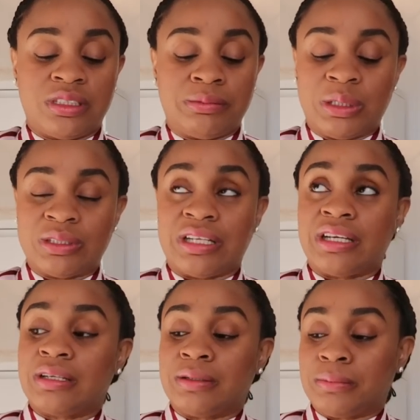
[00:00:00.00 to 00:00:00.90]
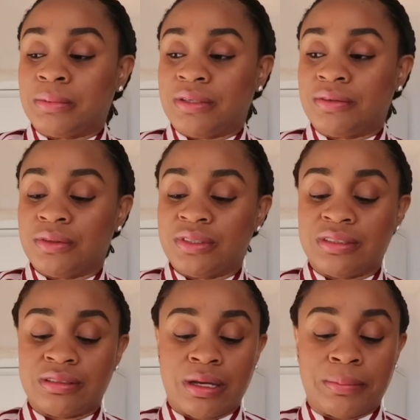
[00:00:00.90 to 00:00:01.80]
Smells like I don't know,
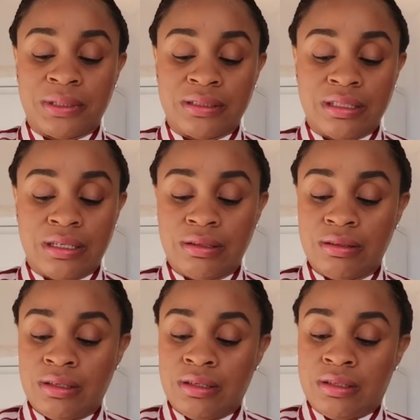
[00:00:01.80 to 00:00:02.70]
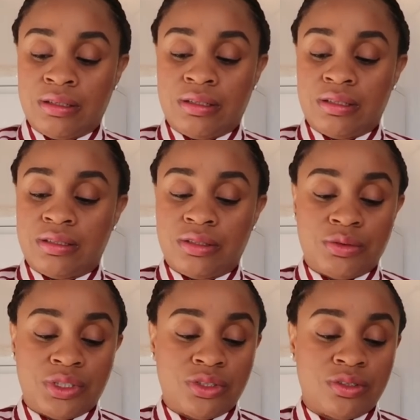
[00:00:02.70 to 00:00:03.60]
this carpenter
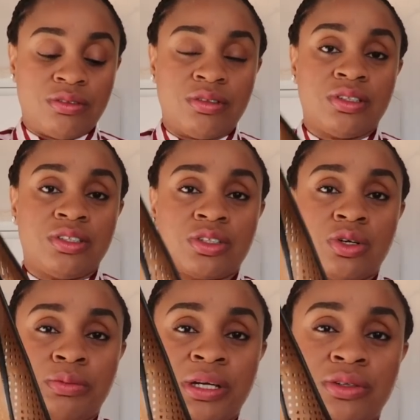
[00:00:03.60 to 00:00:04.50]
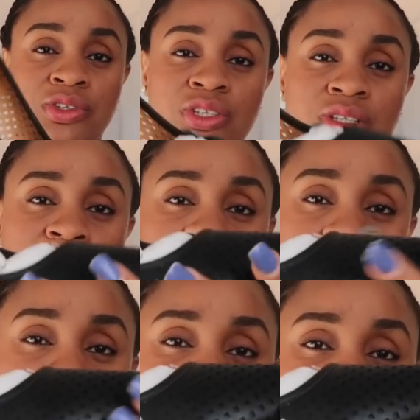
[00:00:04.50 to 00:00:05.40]
situation. So it's called Bellucci.
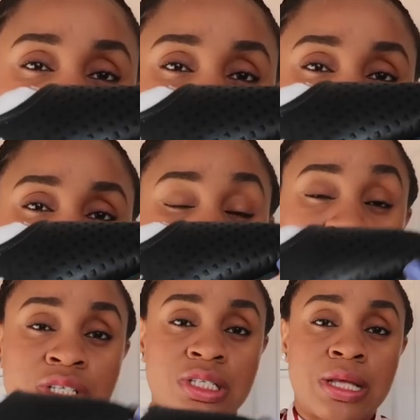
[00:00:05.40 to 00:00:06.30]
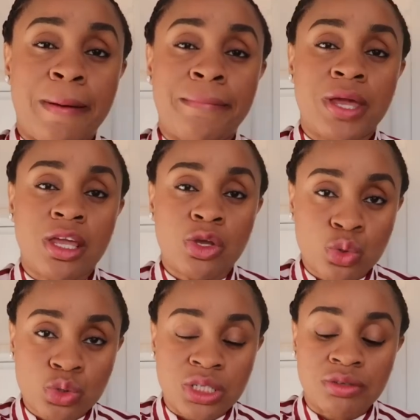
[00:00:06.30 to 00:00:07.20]
The texture of the shoe is
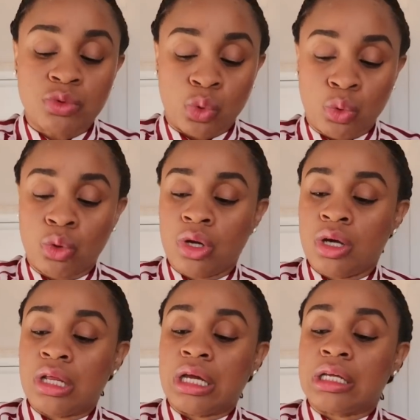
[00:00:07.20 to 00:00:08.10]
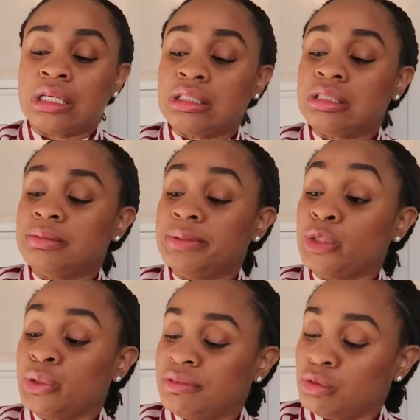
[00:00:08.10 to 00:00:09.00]
beautiful. Like it is
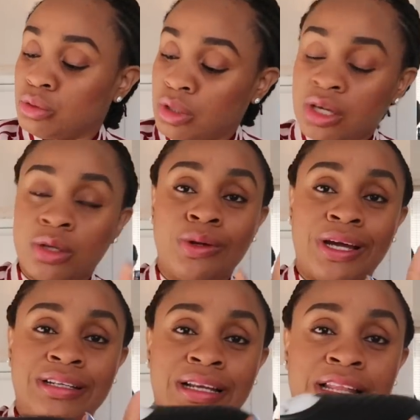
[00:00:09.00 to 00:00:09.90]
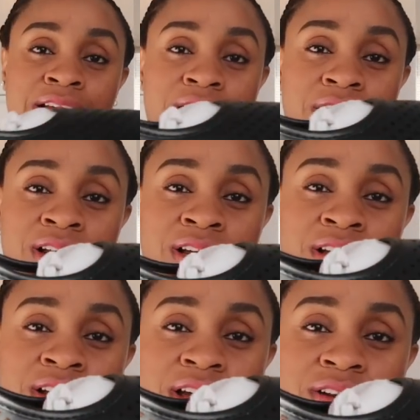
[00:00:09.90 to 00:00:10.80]
beautiful. Look at the leather.
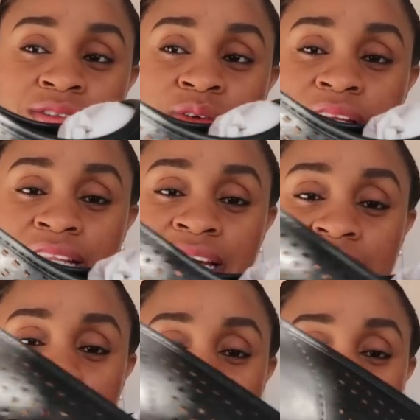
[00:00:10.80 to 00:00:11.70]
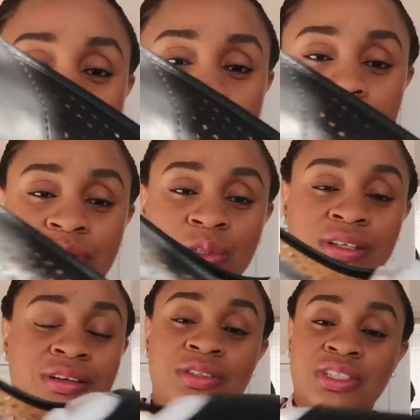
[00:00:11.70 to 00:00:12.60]
I don't know what leather it is though. If it's real,
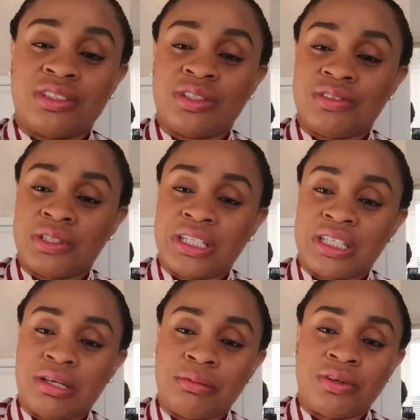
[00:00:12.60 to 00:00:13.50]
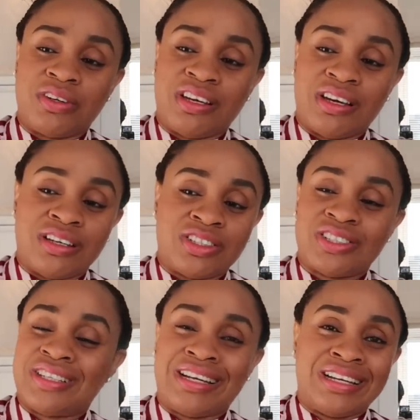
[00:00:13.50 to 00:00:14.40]
obviously not real leather, but yeah, it's
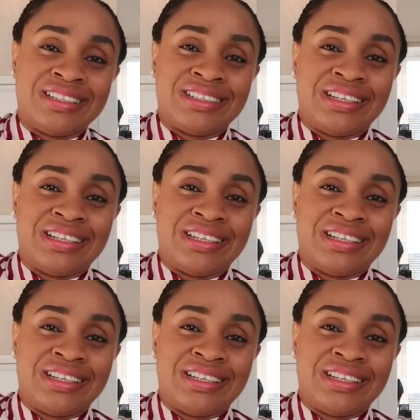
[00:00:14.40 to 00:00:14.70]
just nice.